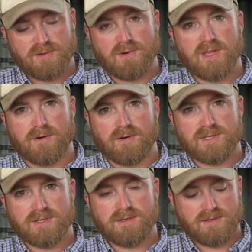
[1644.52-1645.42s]

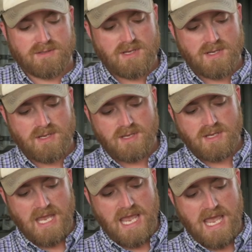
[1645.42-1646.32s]
3/3,
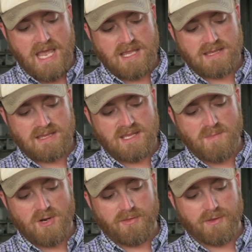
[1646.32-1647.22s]
and the
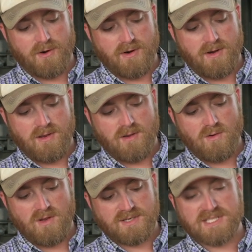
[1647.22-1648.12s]
middle third,
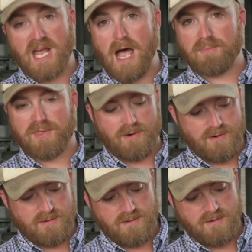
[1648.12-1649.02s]
top
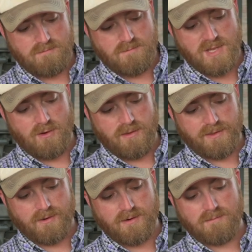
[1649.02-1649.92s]
third, middle
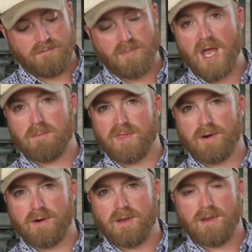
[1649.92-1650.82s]
third, bottom
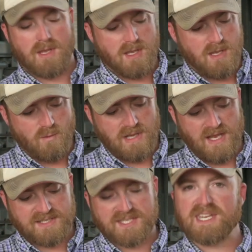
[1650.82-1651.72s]
third. We
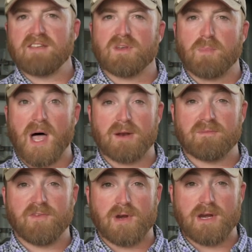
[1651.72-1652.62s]
like to save the
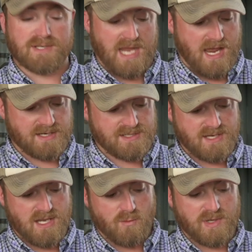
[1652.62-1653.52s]
bottom for ear
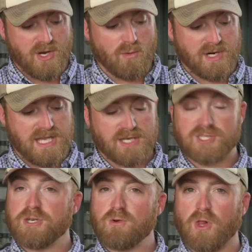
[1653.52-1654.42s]
tags. We don't want to
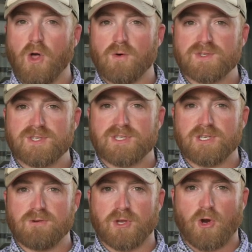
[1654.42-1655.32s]
get too close
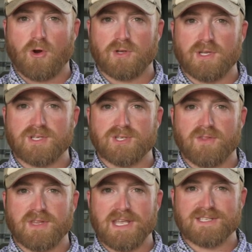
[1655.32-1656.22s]
to the cartilage
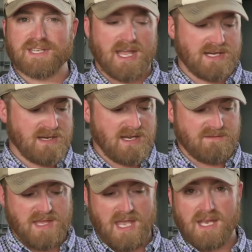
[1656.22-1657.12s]
on the inside.
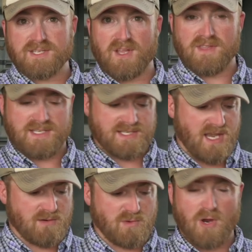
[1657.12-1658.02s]
If the head is on this
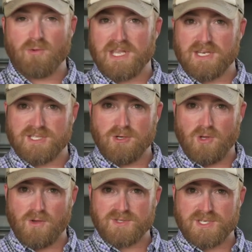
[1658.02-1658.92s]
side, we don't want to get too
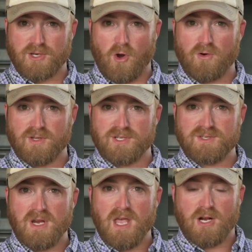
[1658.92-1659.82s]
close to the
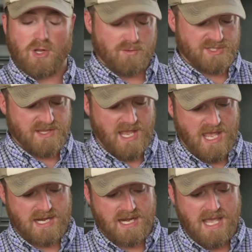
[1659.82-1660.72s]
cartilage, close to the
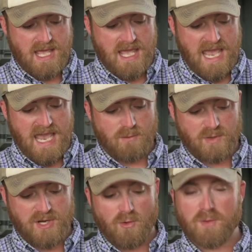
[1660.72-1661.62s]
head. And
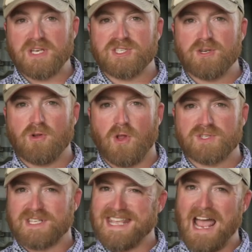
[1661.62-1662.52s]
we don't want to be too
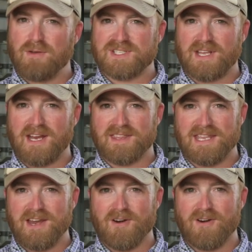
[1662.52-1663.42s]
close to the outside of
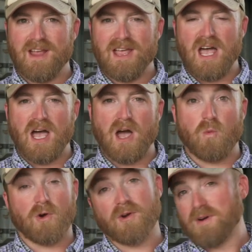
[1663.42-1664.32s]
the ear
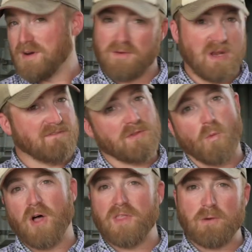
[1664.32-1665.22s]
where
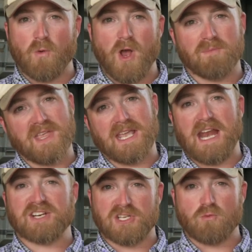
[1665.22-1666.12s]
while they rub, they
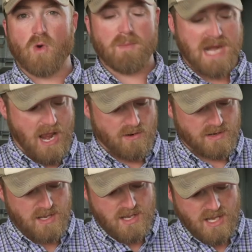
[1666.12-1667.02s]
can actually rub it
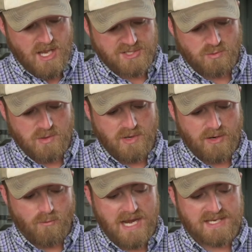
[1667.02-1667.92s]
out. So we
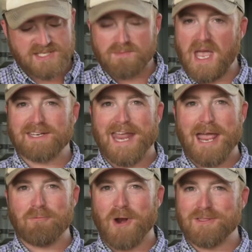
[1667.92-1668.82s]
want it right smack
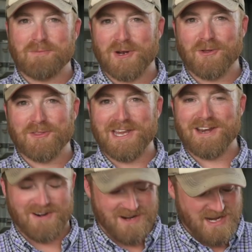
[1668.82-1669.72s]
dab, right in the middle of the
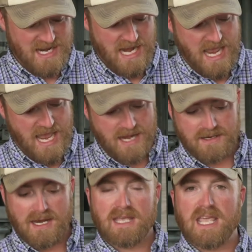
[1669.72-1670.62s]
ear.
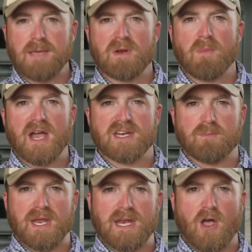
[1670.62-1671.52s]
And keep in mind,
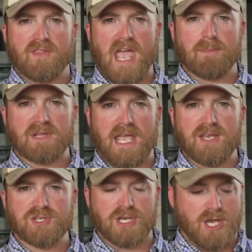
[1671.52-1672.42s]
depending on the
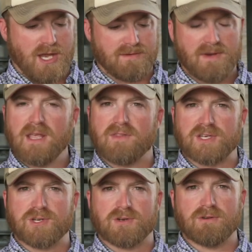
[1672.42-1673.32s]
application gun
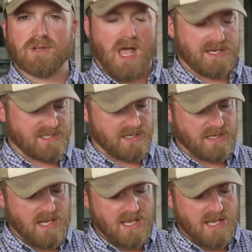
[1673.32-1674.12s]
that you're utilizing,